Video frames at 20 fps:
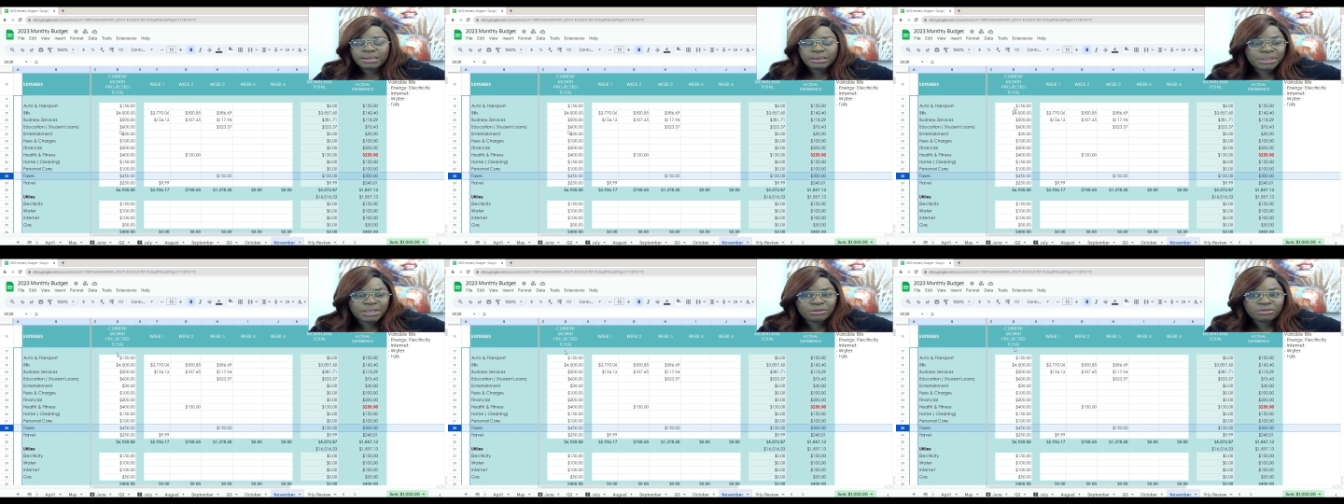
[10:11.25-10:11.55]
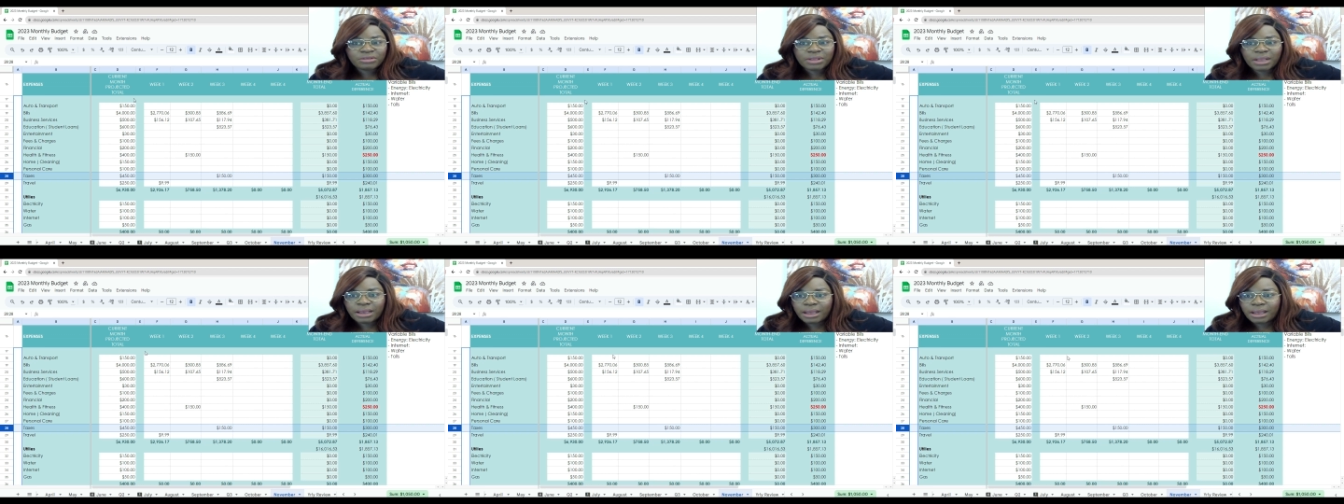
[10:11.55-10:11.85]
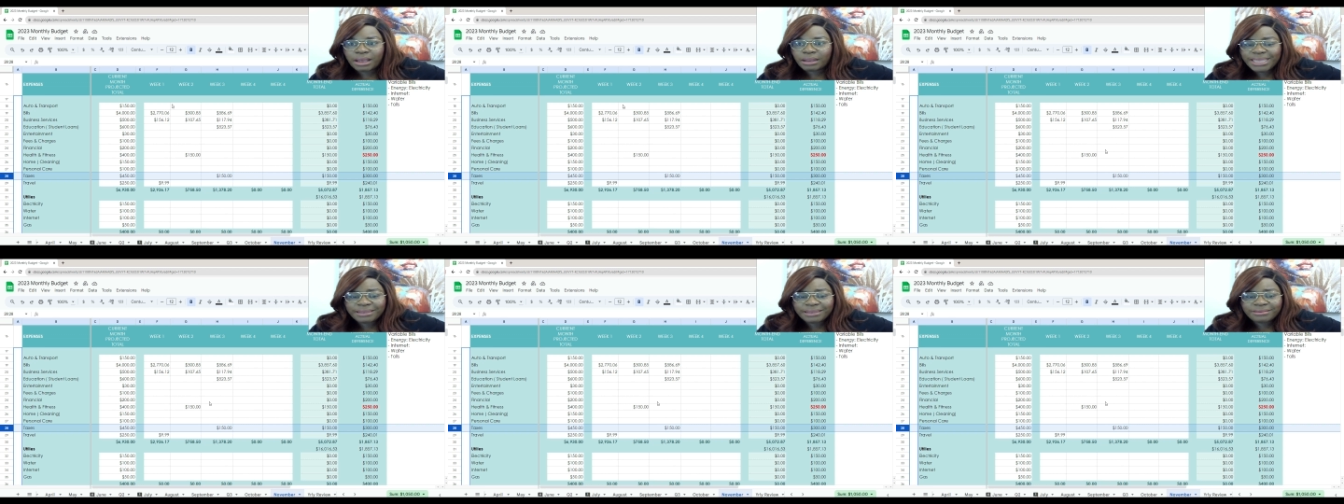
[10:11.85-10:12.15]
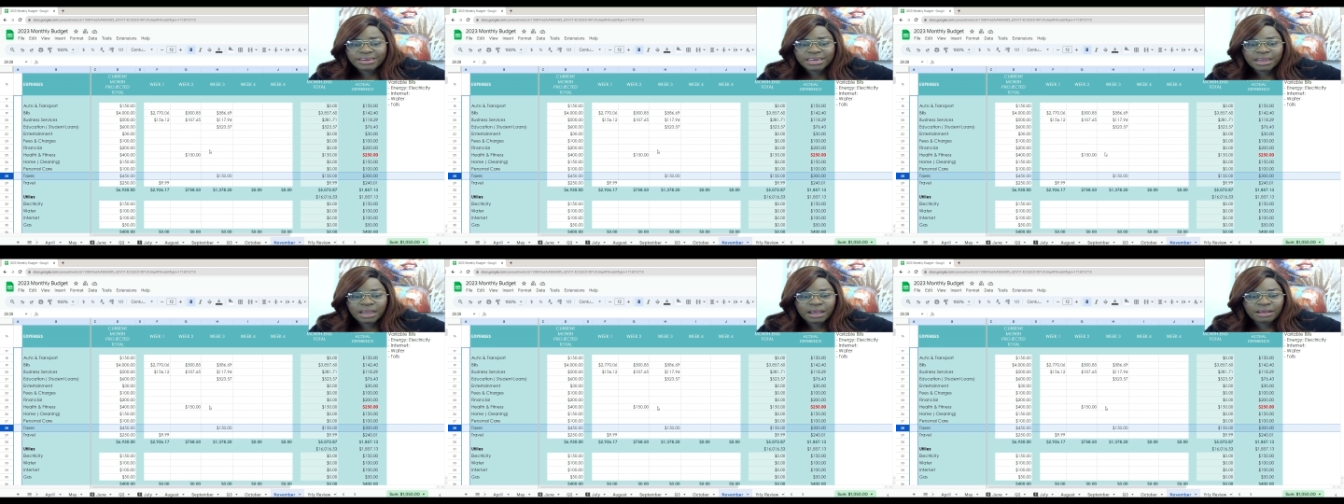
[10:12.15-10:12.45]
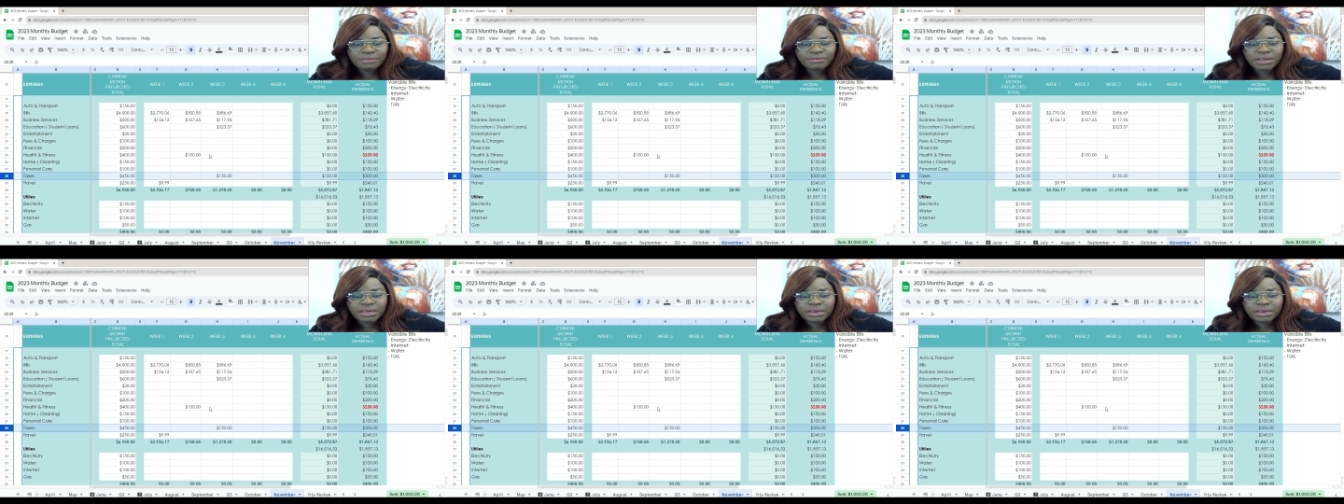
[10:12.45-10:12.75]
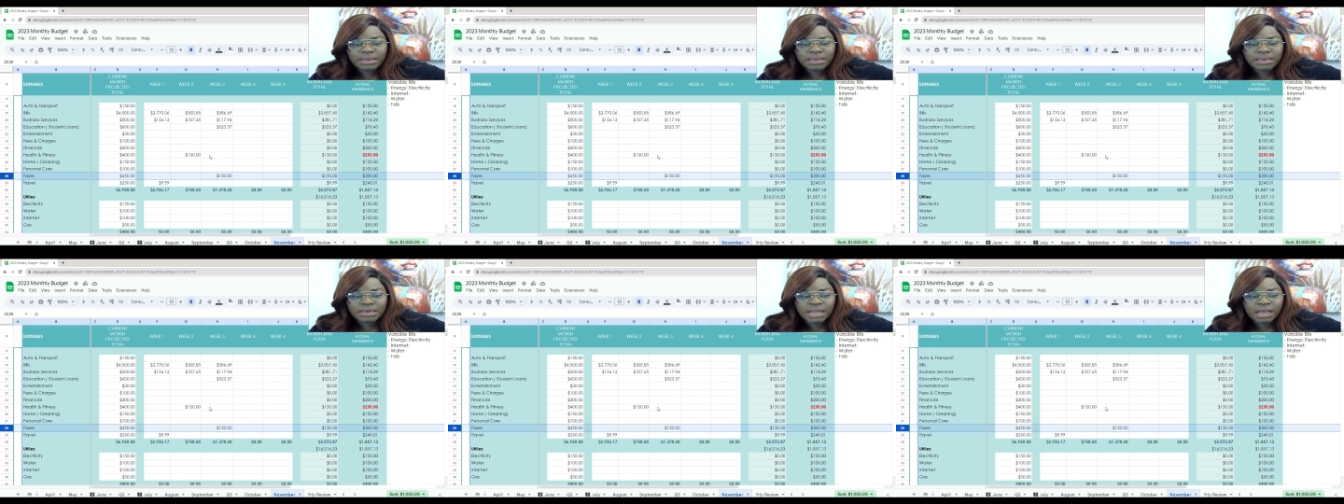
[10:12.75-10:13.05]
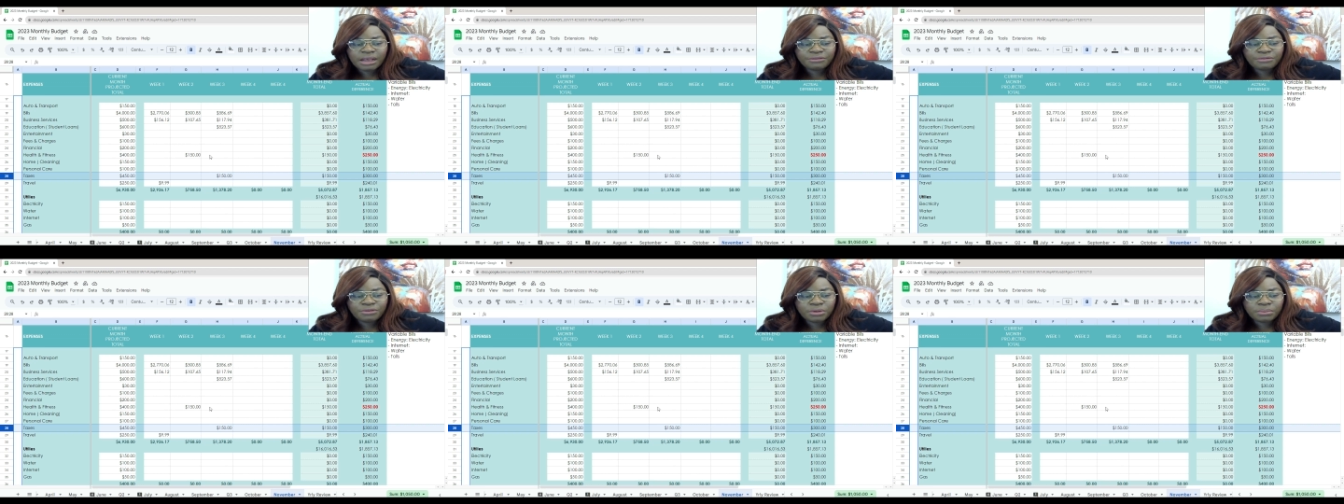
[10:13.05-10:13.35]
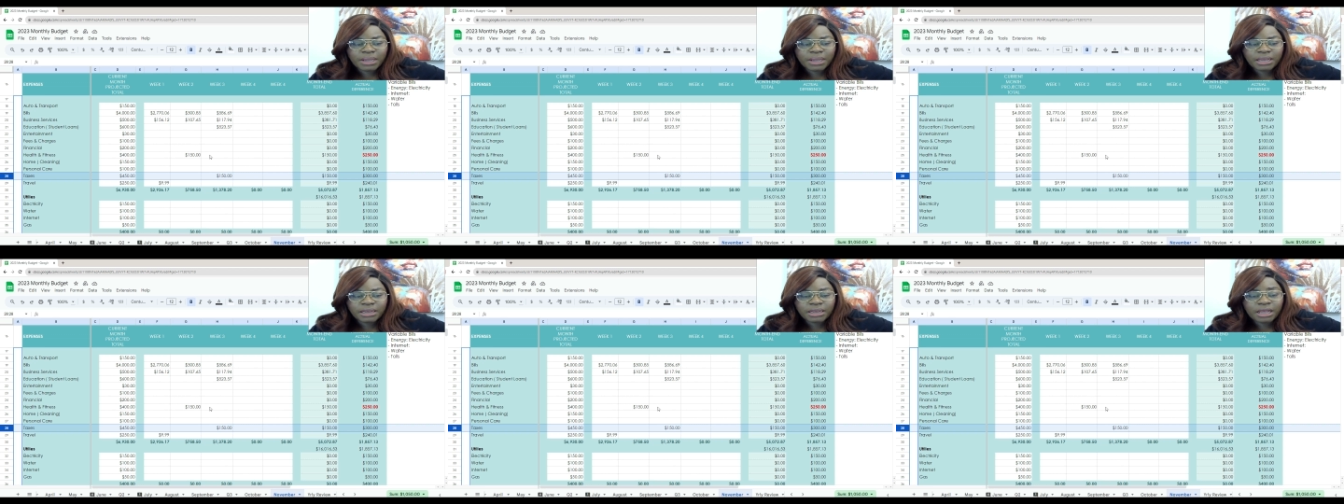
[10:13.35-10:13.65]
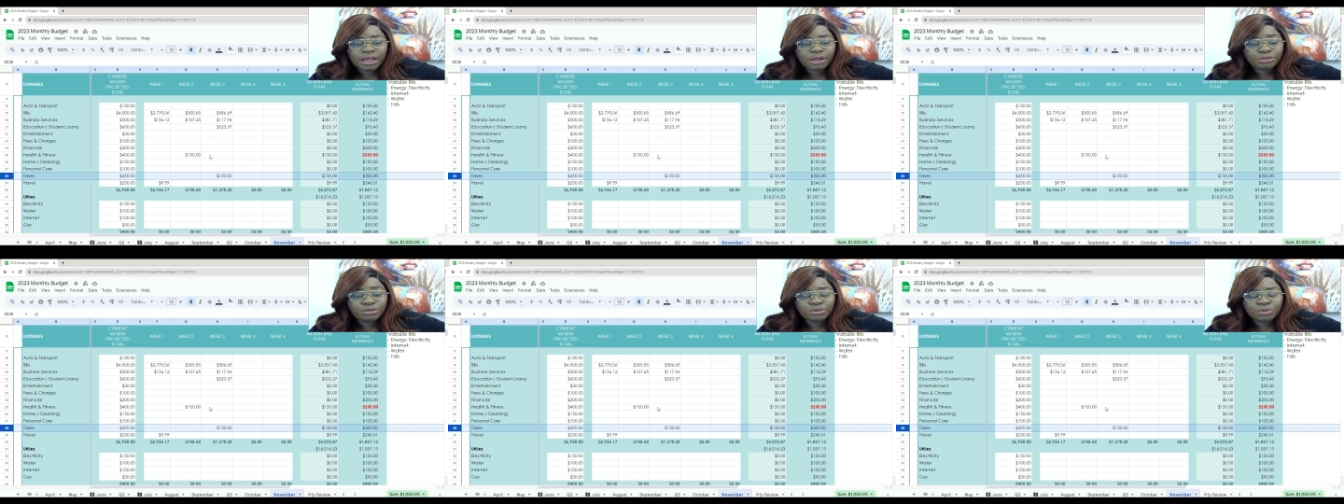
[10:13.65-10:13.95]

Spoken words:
because I didn't have enough on my account.